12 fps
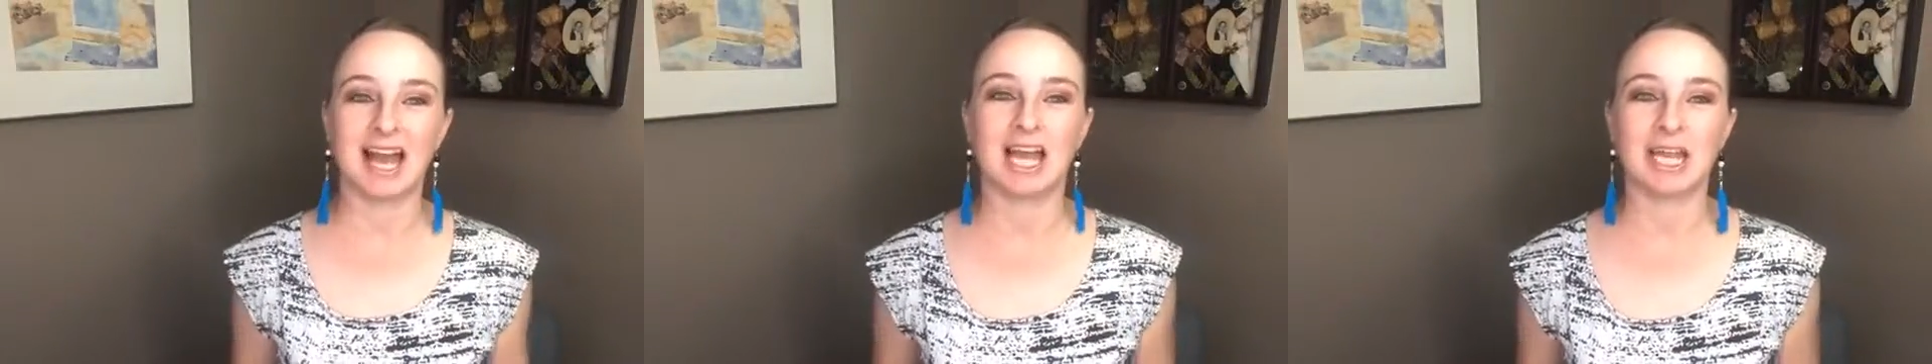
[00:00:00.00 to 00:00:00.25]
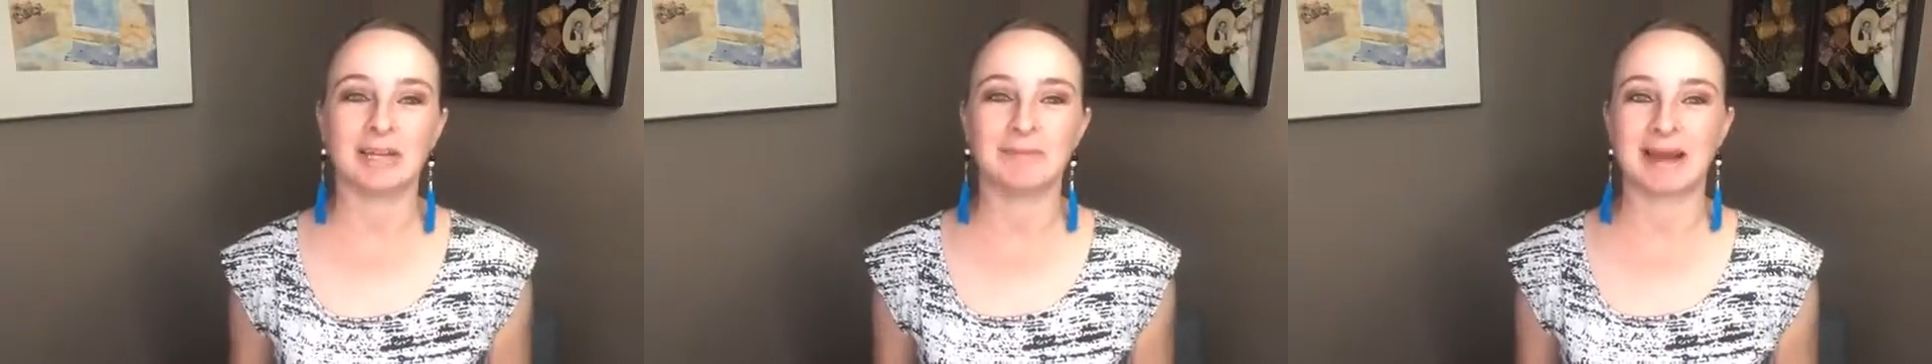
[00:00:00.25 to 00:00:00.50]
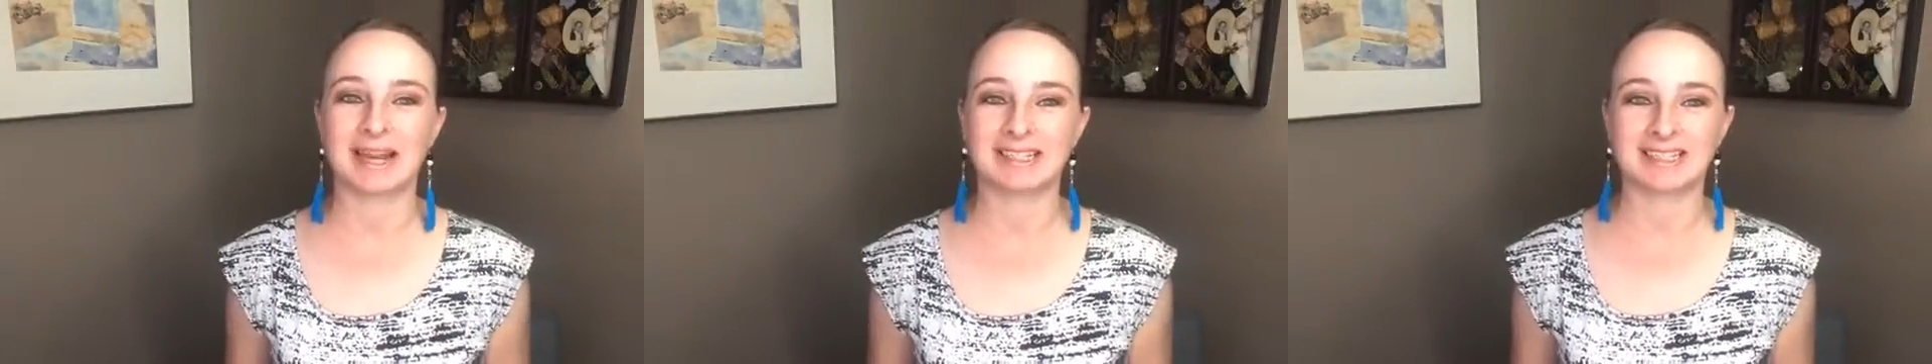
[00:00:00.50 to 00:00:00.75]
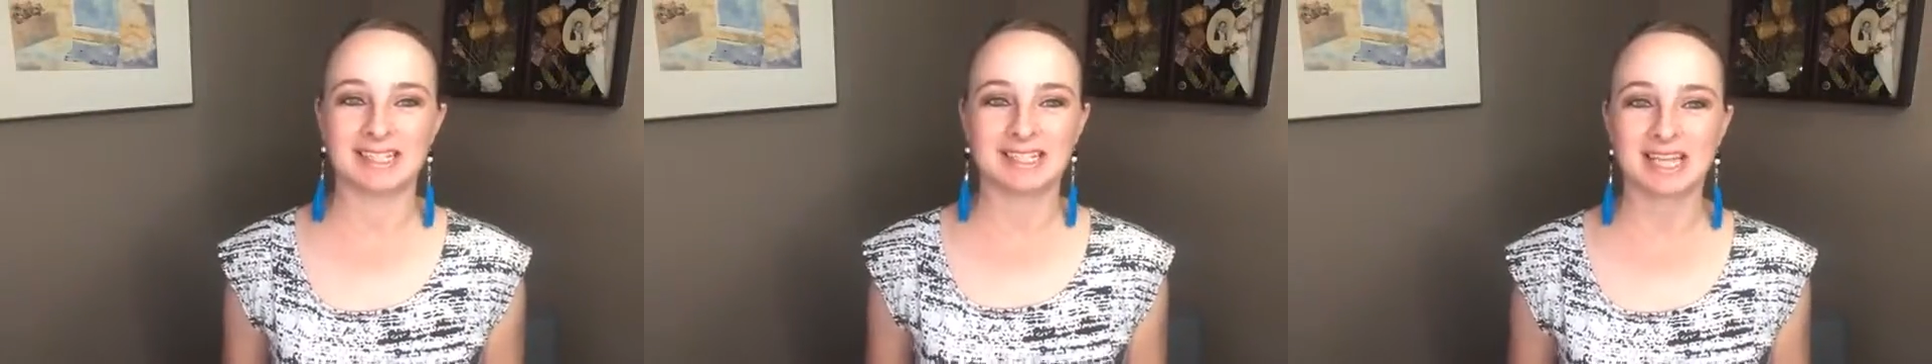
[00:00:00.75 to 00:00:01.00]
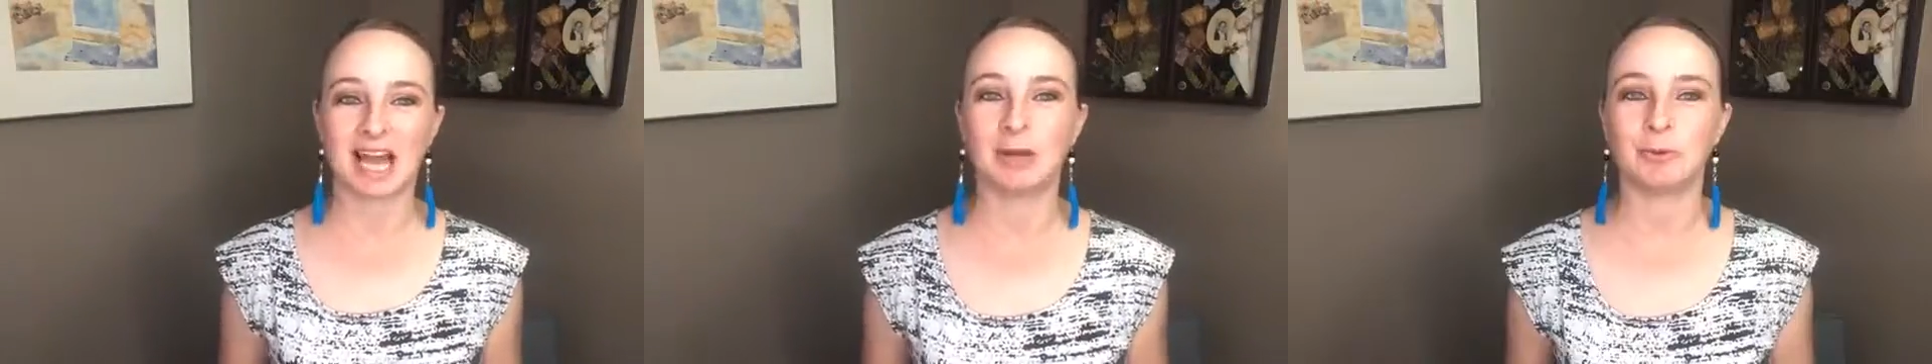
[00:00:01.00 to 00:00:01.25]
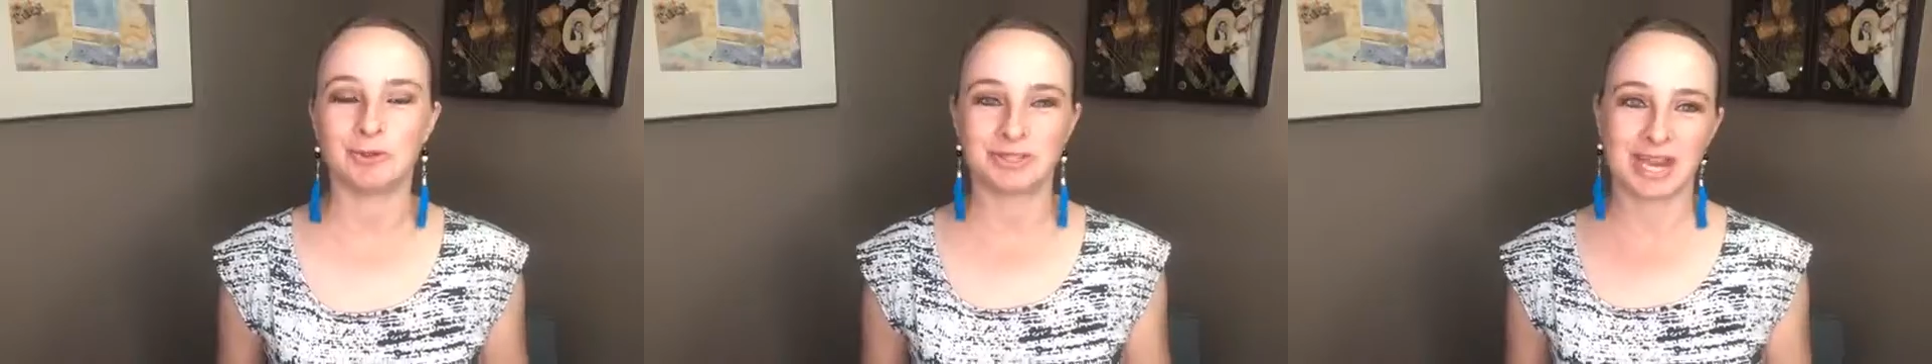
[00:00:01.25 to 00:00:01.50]
I
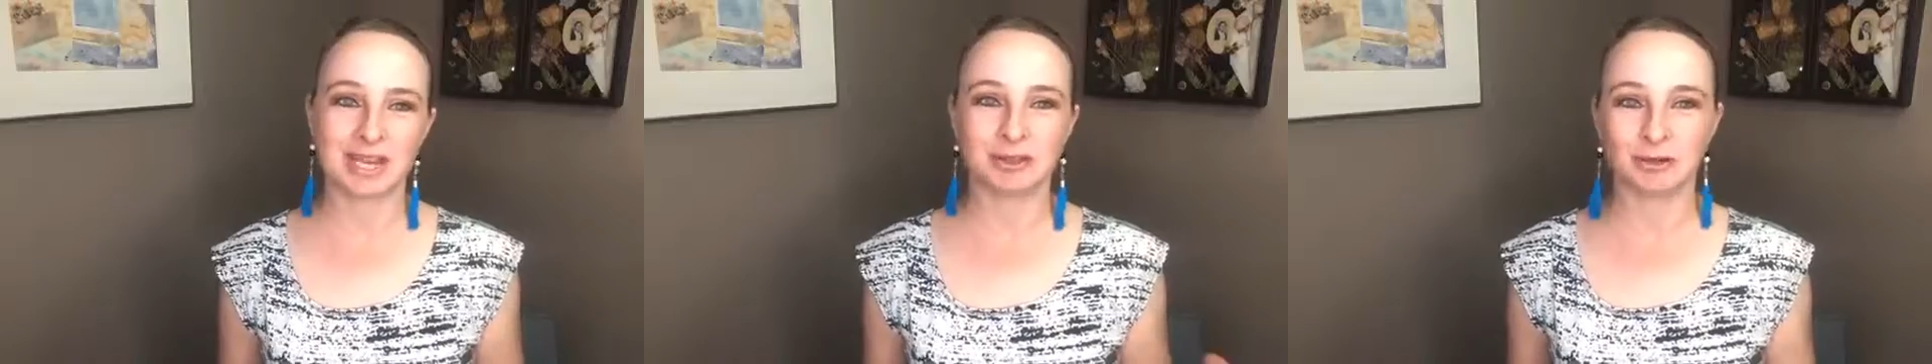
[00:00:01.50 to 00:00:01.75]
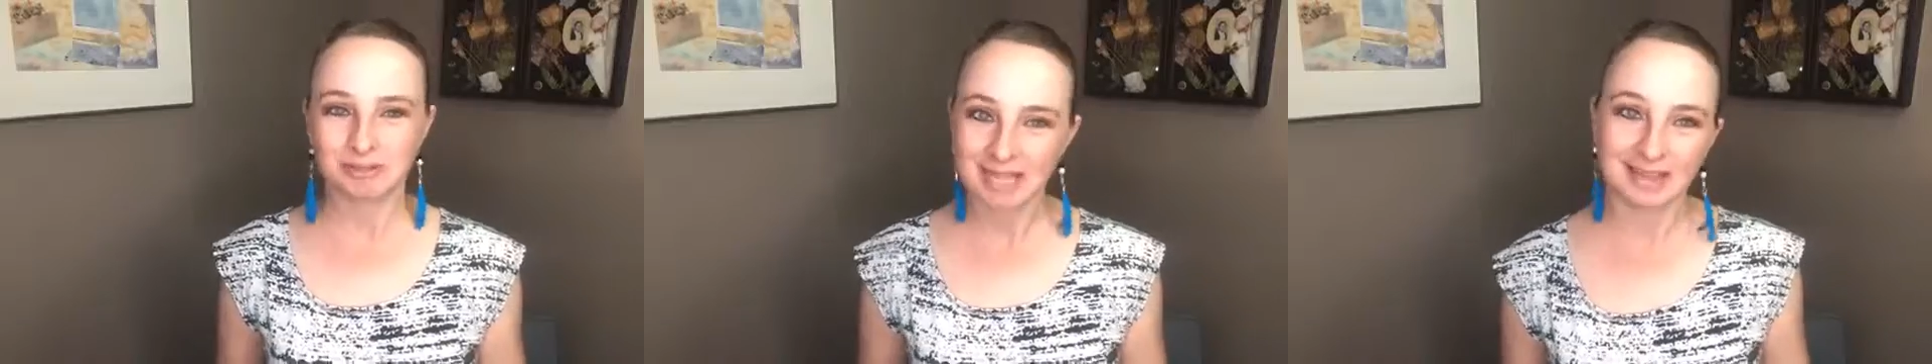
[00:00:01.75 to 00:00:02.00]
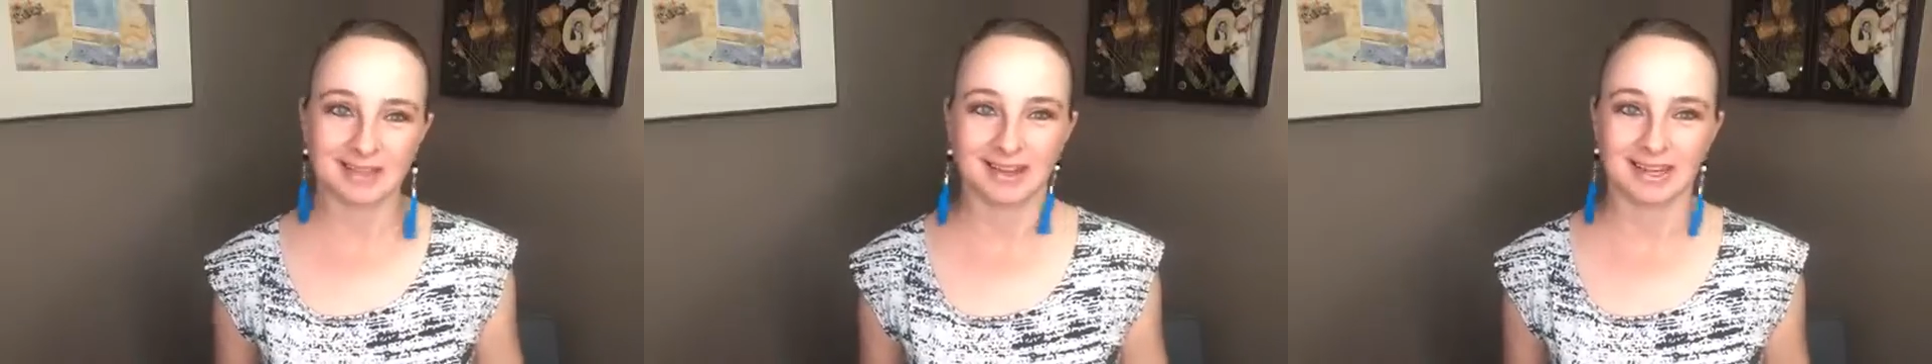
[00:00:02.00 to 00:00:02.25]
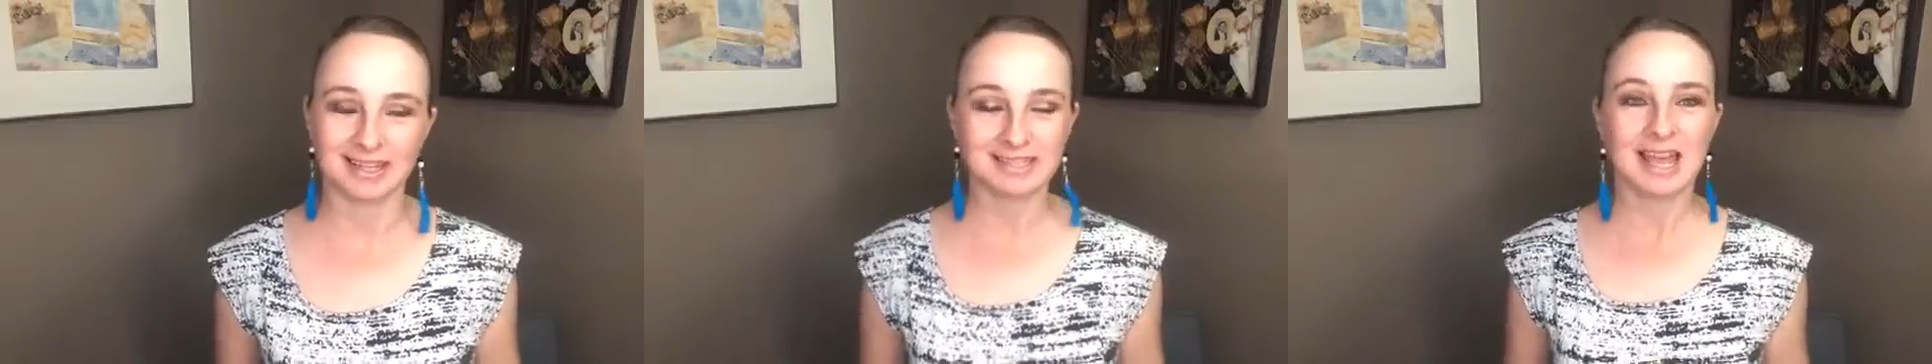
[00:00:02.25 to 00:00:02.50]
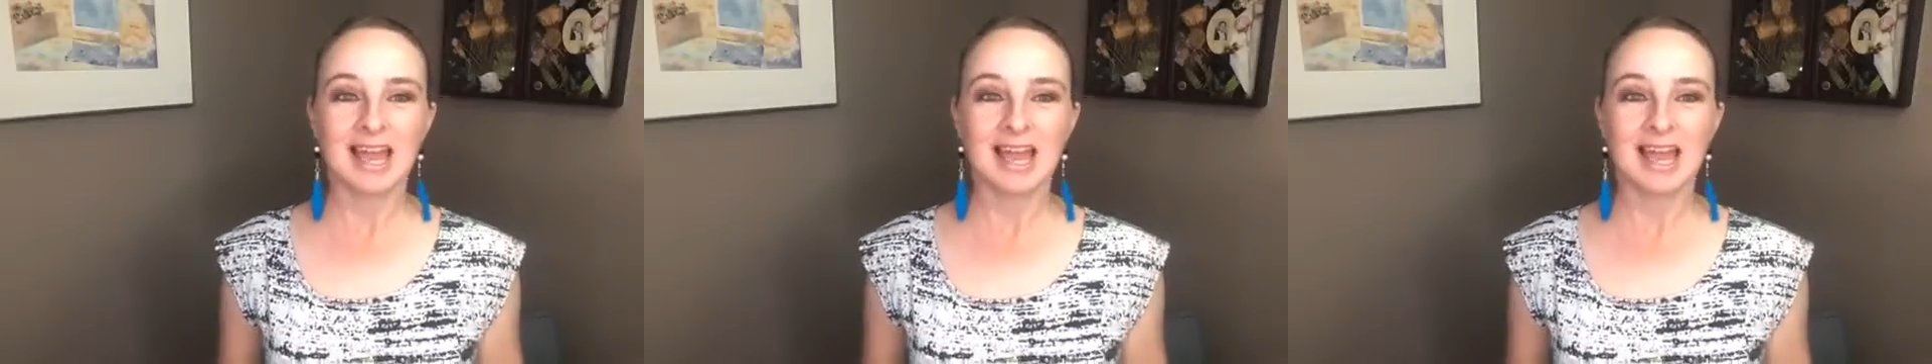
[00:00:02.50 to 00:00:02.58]
will take those headlines